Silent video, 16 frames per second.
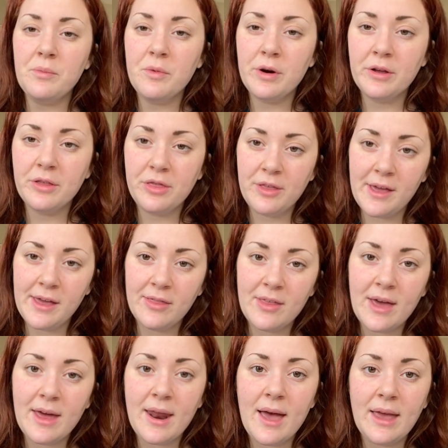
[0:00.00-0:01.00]
more thing
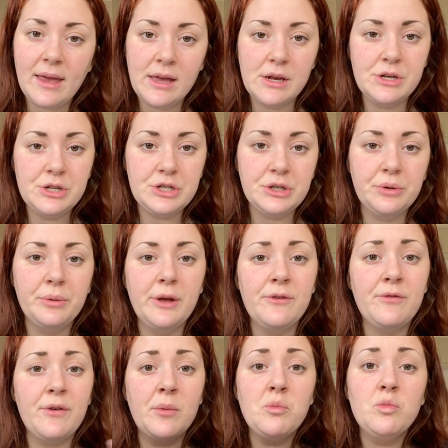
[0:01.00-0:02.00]
that I can do
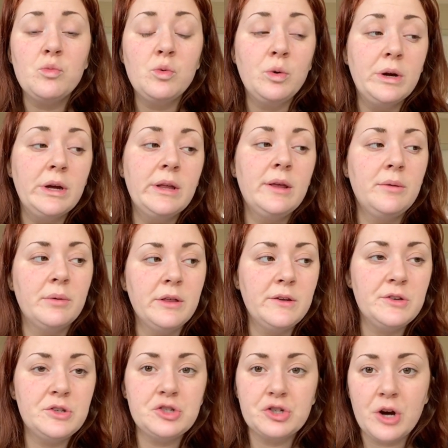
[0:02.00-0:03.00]
if I'm really,
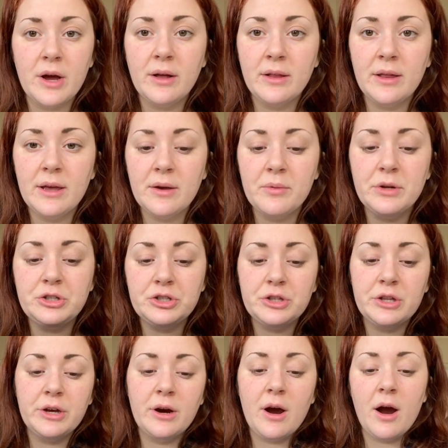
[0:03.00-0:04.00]
really struggling, which
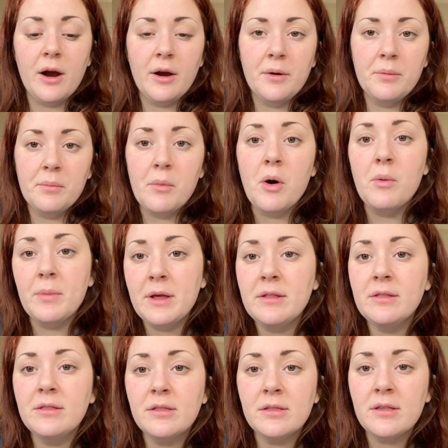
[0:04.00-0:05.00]
there are
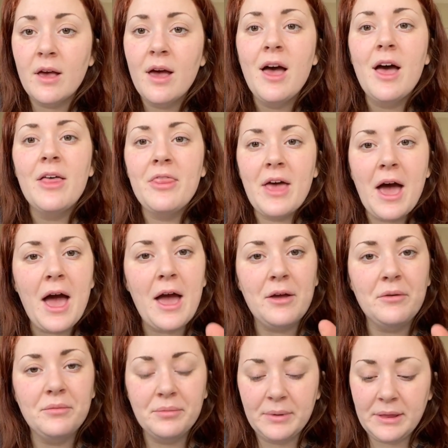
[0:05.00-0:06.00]
moments that I
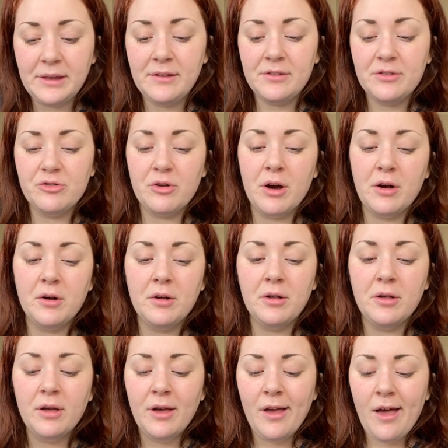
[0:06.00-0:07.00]
really
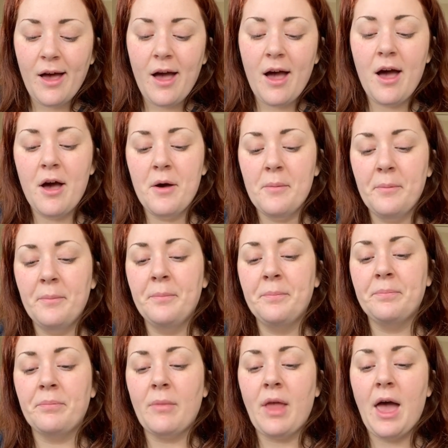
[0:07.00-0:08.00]
struggle,
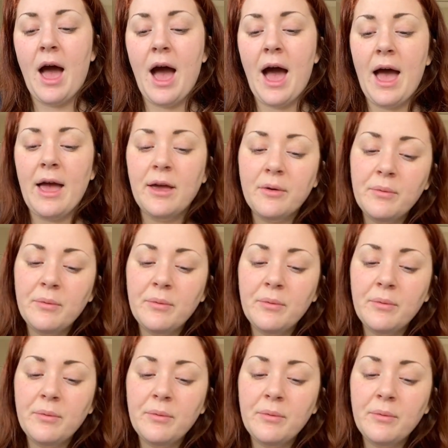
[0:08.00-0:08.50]
I have